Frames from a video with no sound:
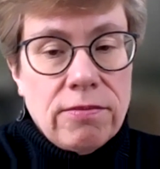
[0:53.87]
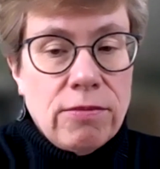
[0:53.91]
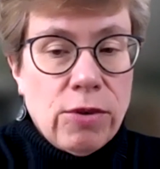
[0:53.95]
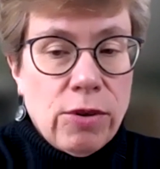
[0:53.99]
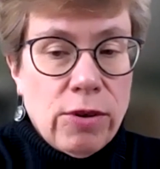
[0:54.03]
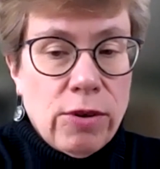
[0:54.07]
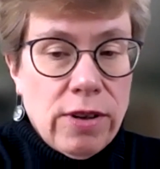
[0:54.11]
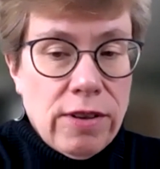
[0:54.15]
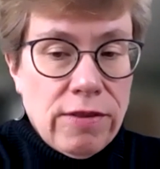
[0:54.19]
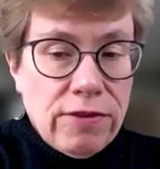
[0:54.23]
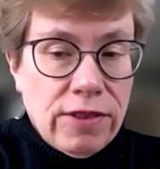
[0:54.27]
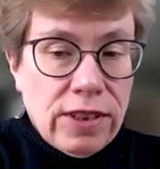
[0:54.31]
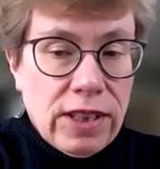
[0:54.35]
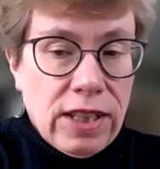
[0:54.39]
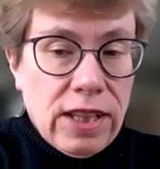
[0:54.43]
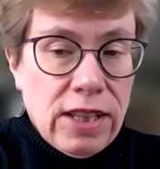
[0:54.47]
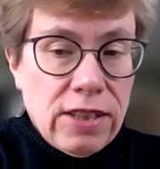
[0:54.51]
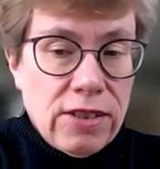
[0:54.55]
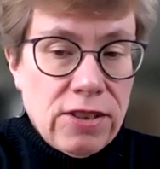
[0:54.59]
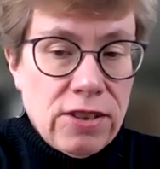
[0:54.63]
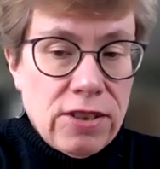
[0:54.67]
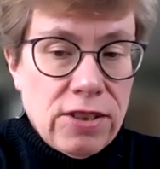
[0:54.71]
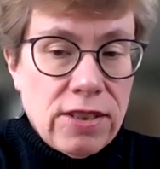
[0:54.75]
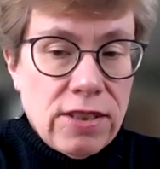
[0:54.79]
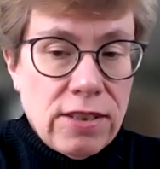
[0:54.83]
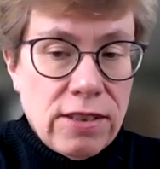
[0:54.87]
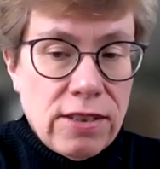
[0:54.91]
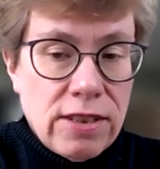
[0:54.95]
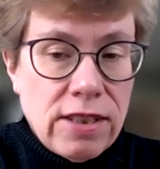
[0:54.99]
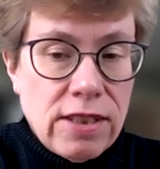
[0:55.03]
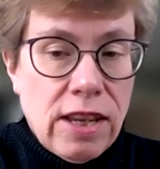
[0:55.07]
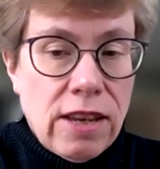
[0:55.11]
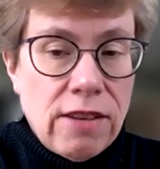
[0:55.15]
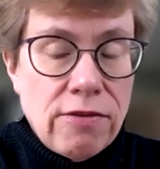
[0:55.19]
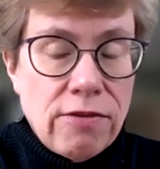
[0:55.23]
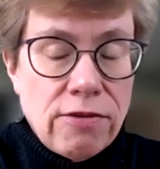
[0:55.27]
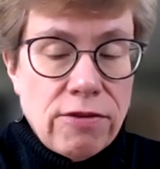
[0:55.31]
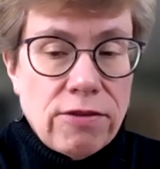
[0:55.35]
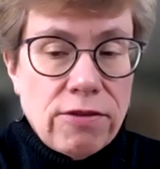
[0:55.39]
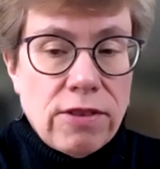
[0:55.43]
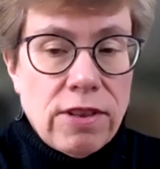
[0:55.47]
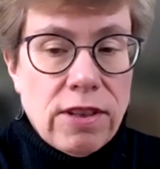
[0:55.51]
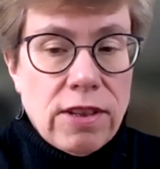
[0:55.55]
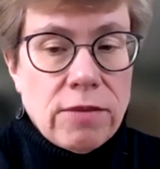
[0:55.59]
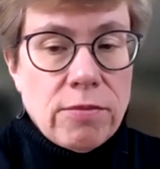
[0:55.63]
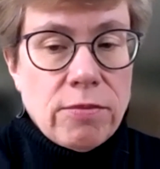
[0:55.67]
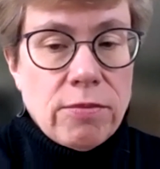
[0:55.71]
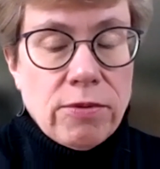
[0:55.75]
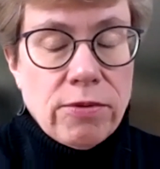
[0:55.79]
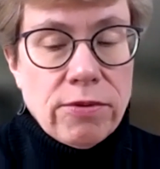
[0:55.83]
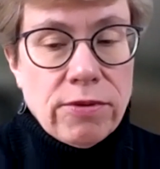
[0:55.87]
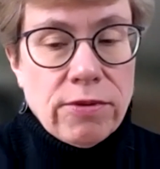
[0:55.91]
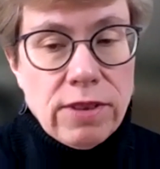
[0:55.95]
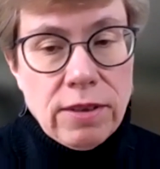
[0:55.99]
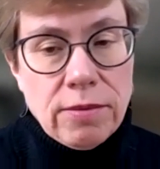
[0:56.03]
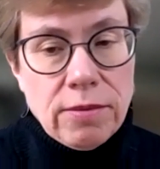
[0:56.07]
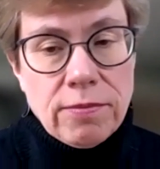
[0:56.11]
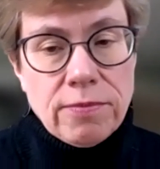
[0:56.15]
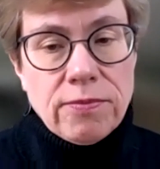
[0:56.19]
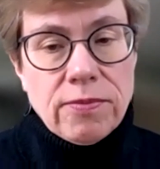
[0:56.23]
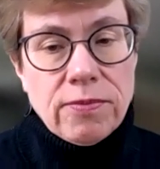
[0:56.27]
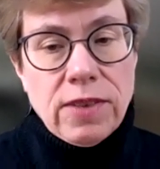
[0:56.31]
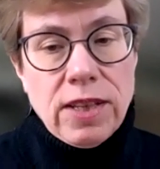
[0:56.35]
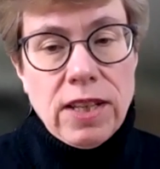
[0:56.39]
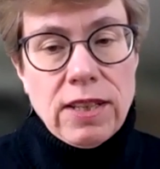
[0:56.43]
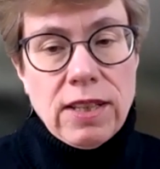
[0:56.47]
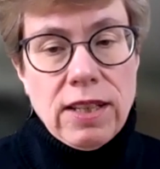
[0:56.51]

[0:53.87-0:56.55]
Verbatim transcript: more efficacious and safer than ibrutinib,